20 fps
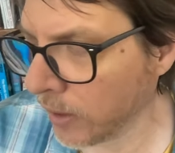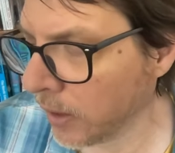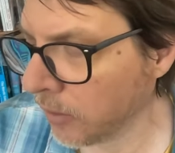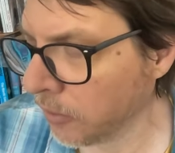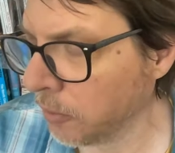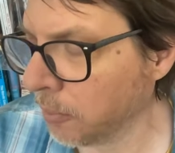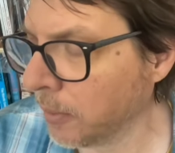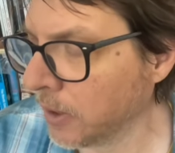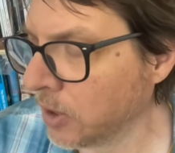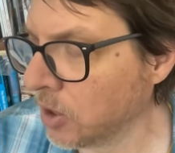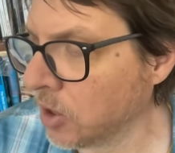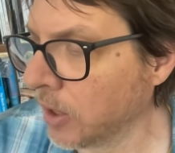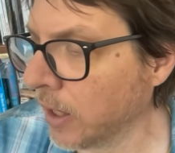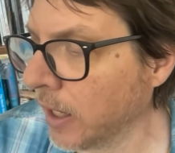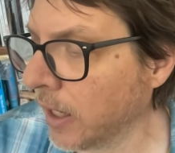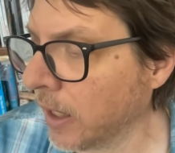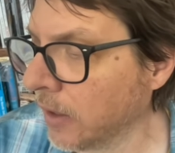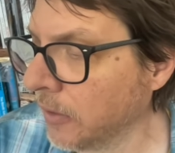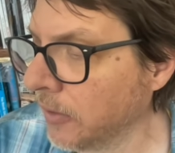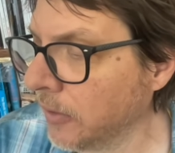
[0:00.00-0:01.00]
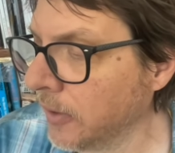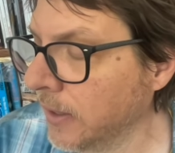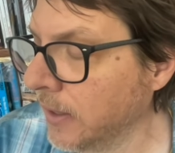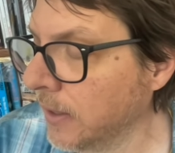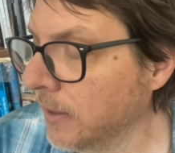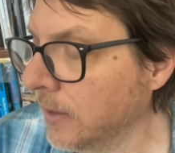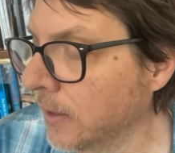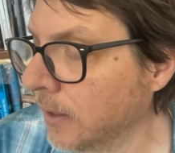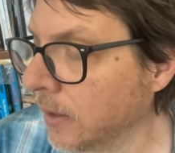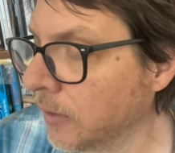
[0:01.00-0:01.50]
as much as
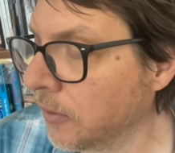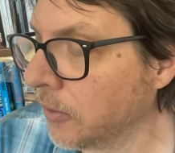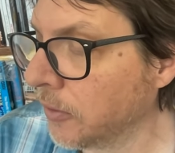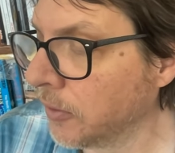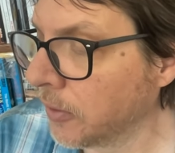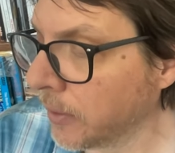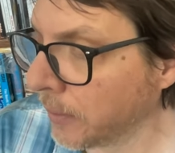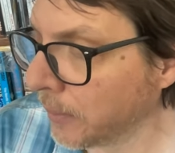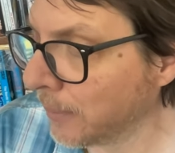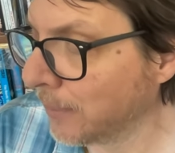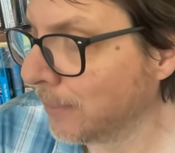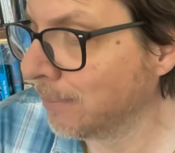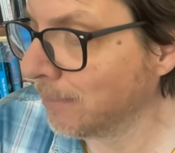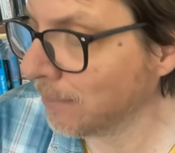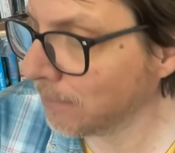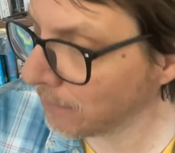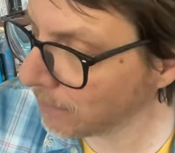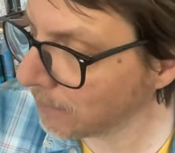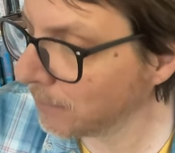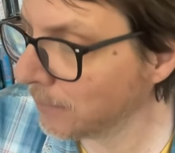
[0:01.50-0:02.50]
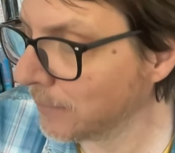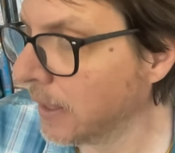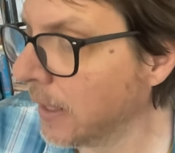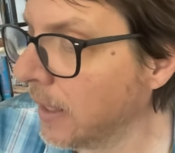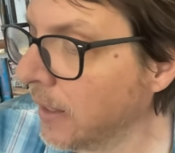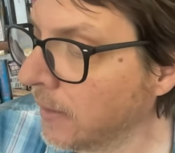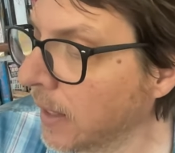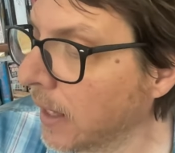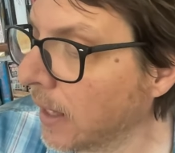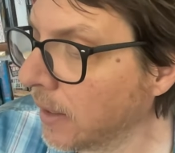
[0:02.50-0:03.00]
he does, so
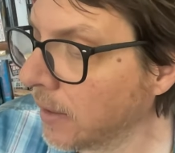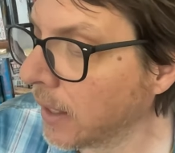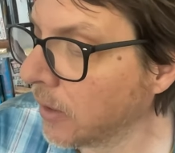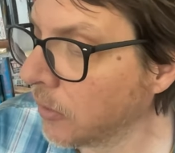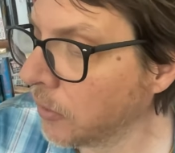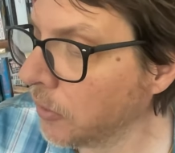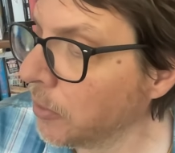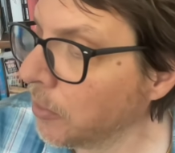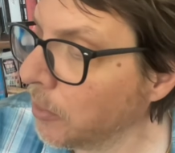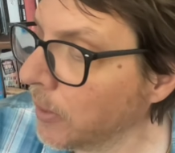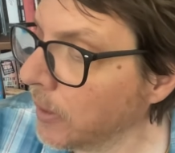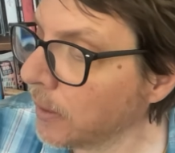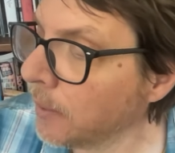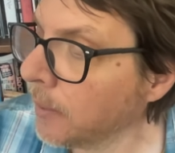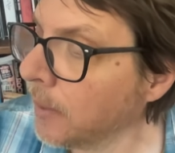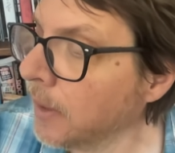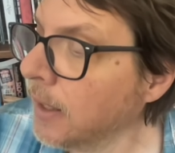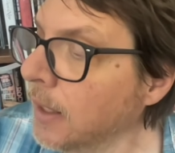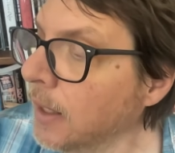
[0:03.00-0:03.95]
take that as you will.